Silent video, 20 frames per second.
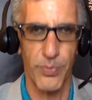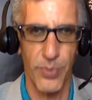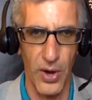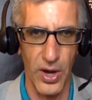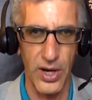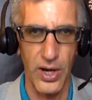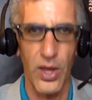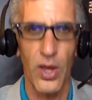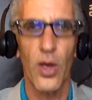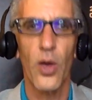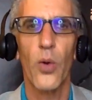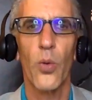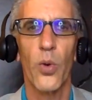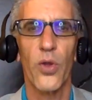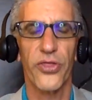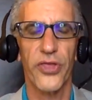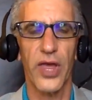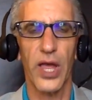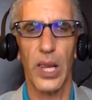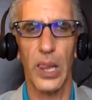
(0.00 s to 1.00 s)
But
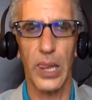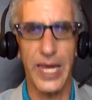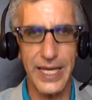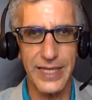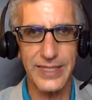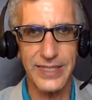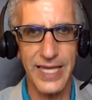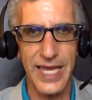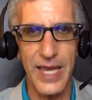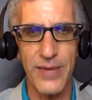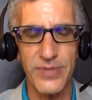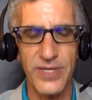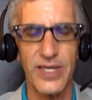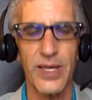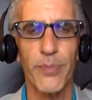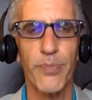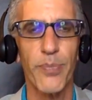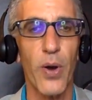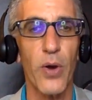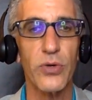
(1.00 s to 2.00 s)
with the elite teams
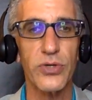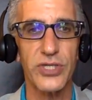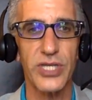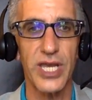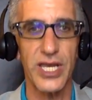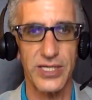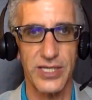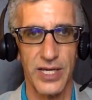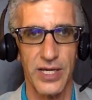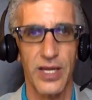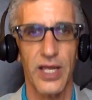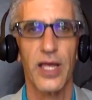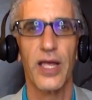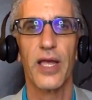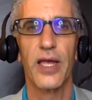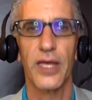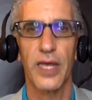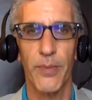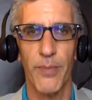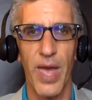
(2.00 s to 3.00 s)
in the postseason,
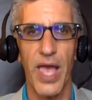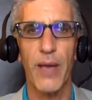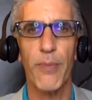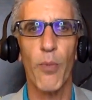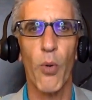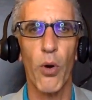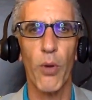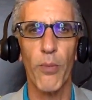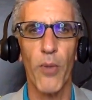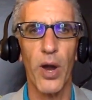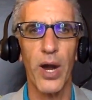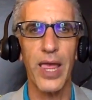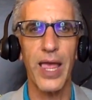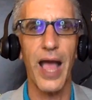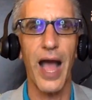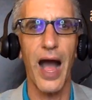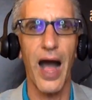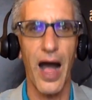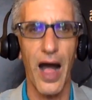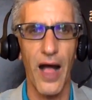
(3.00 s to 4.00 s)
you make more
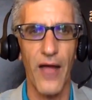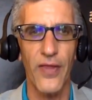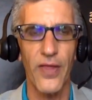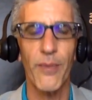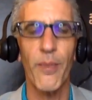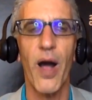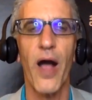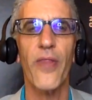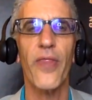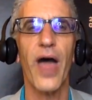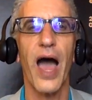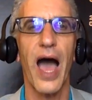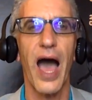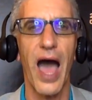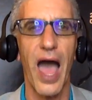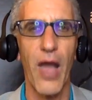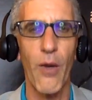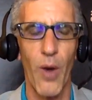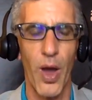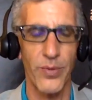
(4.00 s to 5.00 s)
money on them on the
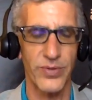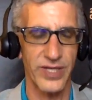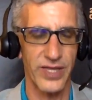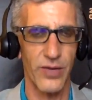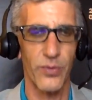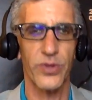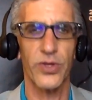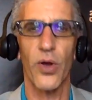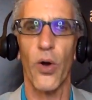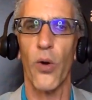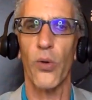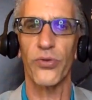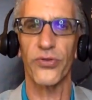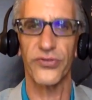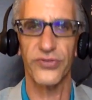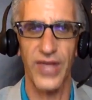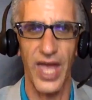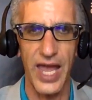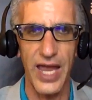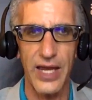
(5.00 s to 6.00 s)
highway. We've seen that with Golden
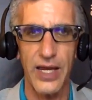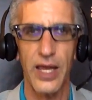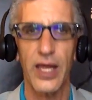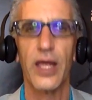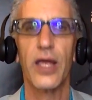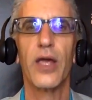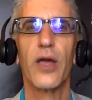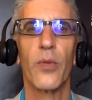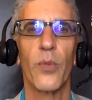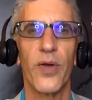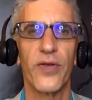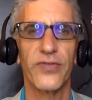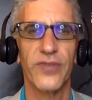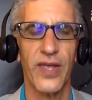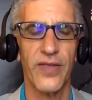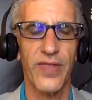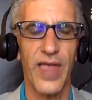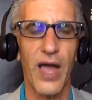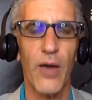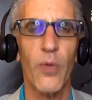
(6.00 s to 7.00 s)
State. We've
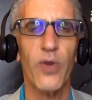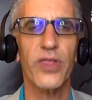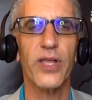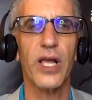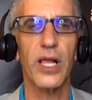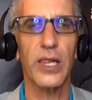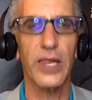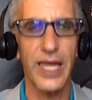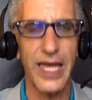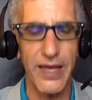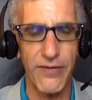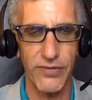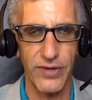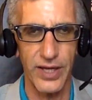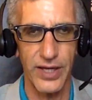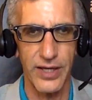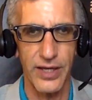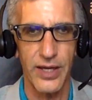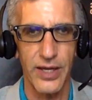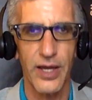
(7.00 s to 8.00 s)
seen that with
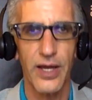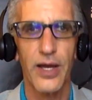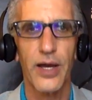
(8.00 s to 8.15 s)
Cleveland.